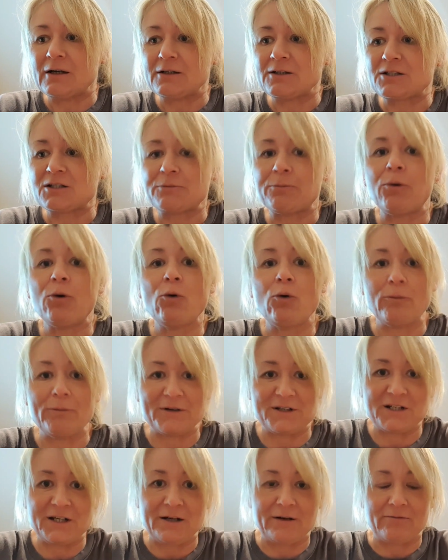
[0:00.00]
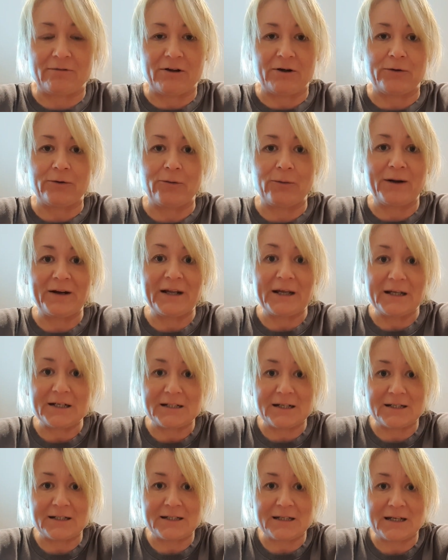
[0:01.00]
support material when he
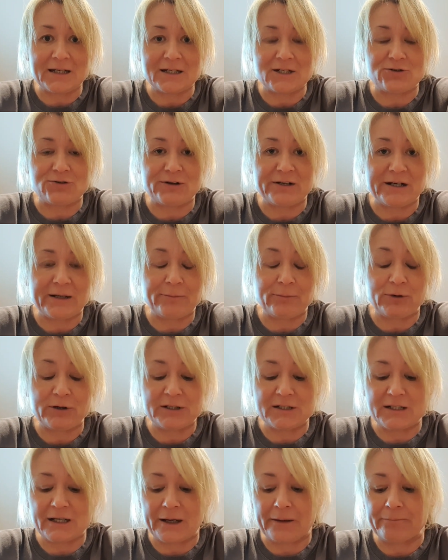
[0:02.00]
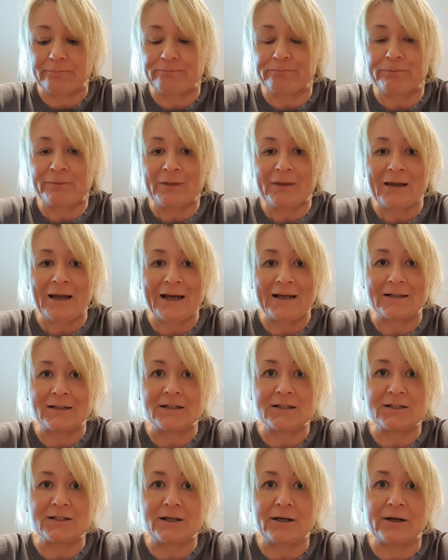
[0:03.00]
does his 3D printing. And
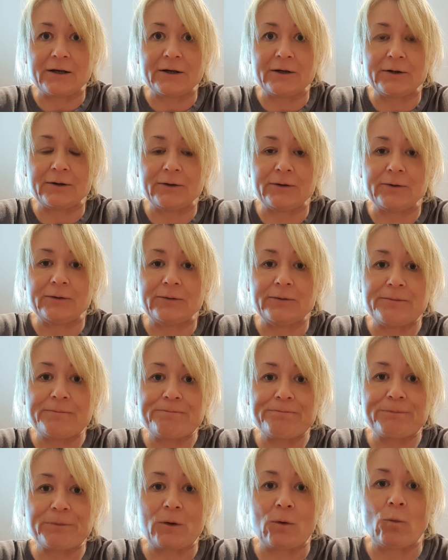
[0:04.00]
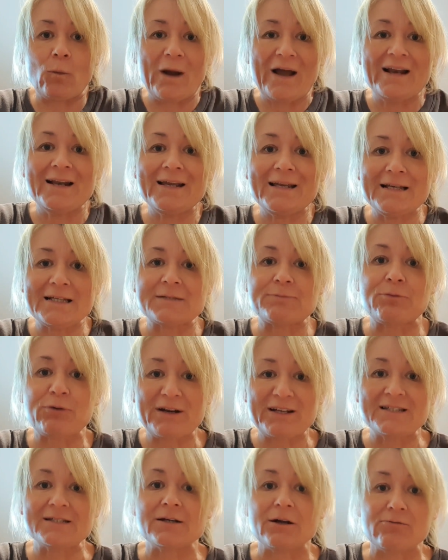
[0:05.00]
so when his
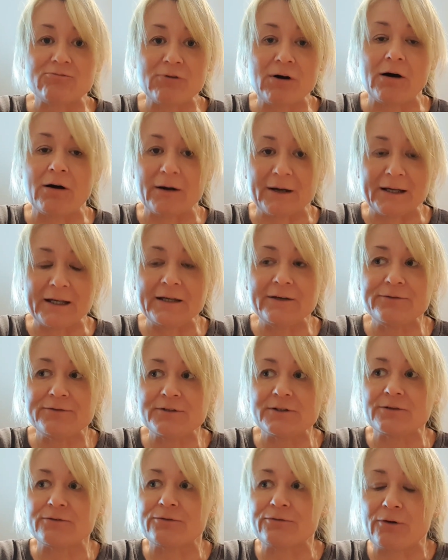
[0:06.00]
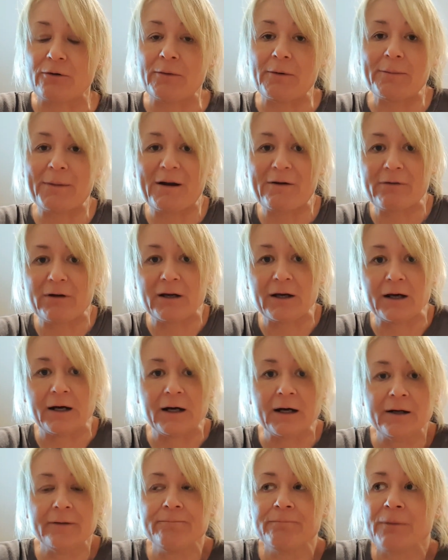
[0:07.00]
present arrived from
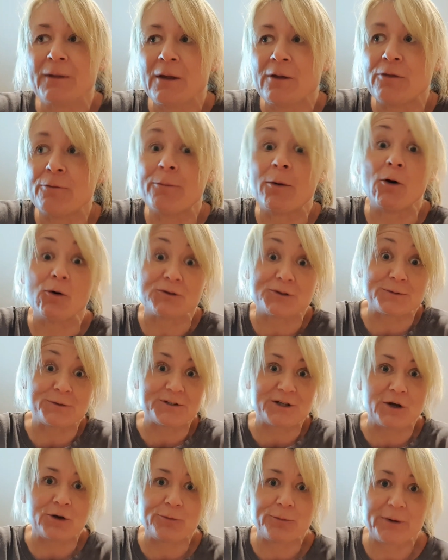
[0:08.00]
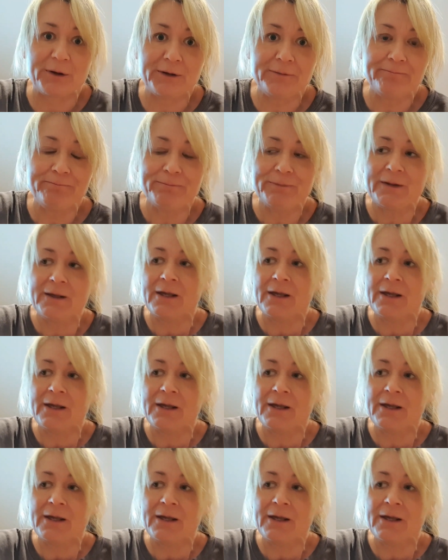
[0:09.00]
America, the box was open